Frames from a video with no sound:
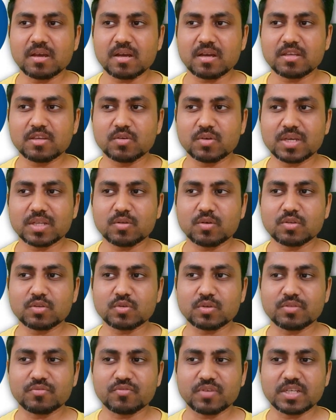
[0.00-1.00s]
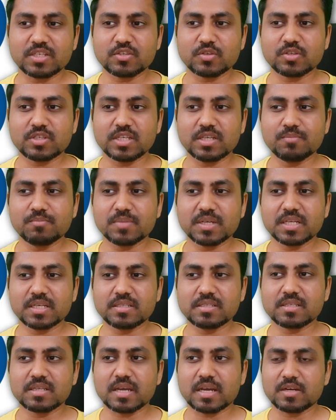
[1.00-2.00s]
You can also invite your
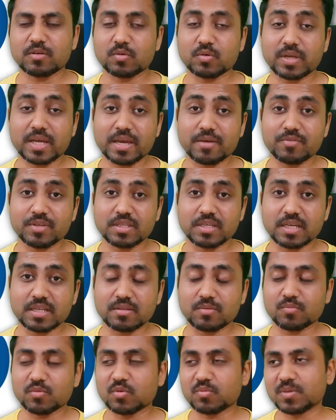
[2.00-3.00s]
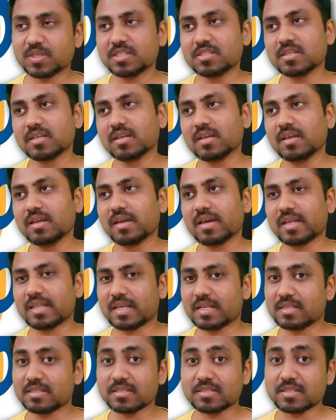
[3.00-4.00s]
teammates. I don't have any at the moment, and
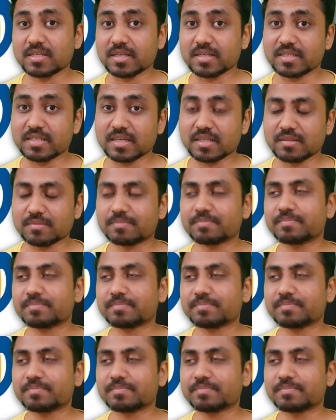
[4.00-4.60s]
I'll just say done.